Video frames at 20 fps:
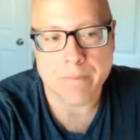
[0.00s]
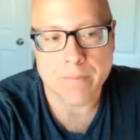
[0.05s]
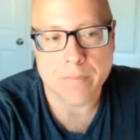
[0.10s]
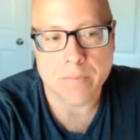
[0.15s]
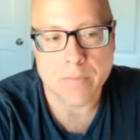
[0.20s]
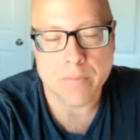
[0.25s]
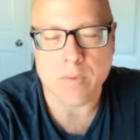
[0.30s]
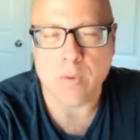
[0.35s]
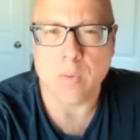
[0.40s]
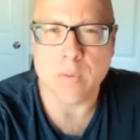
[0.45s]

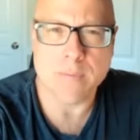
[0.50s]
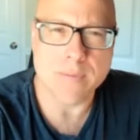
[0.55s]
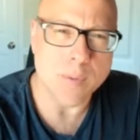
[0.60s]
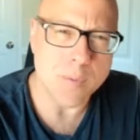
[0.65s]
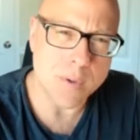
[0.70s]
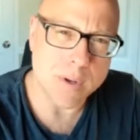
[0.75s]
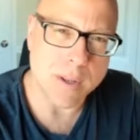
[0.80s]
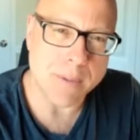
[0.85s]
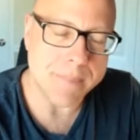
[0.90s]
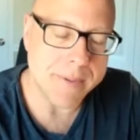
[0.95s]
So you see
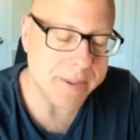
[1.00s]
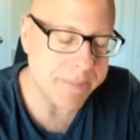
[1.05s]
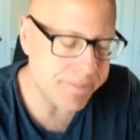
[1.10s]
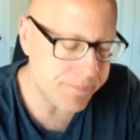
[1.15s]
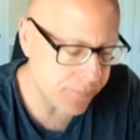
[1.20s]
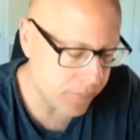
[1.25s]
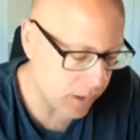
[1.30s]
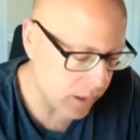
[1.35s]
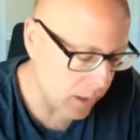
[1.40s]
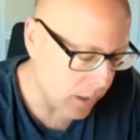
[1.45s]
what I mean?
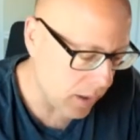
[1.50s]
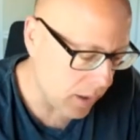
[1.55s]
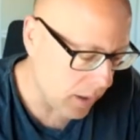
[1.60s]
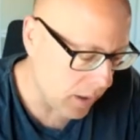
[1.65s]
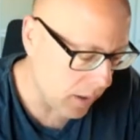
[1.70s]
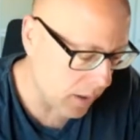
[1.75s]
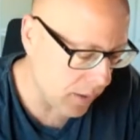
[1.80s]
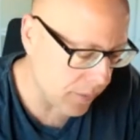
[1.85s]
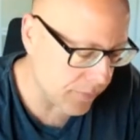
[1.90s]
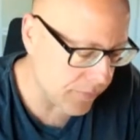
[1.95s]

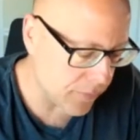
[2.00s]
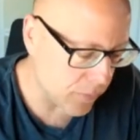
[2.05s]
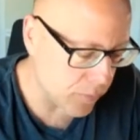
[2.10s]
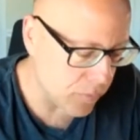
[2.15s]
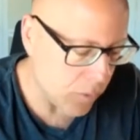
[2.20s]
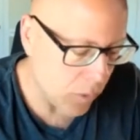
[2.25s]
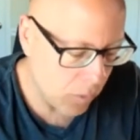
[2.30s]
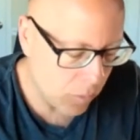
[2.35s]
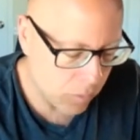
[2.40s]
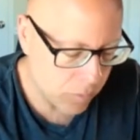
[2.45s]
So
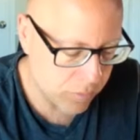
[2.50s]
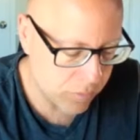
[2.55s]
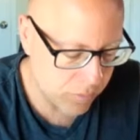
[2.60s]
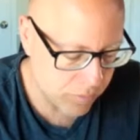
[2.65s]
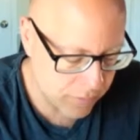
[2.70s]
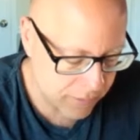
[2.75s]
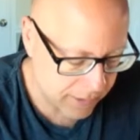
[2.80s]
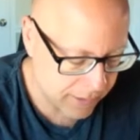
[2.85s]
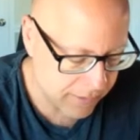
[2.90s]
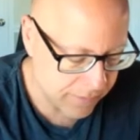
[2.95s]
know your
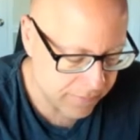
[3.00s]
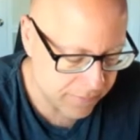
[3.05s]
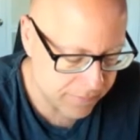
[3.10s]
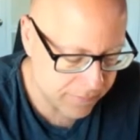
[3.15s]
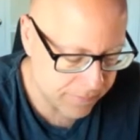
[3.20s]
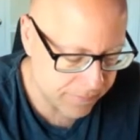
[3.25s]
needs.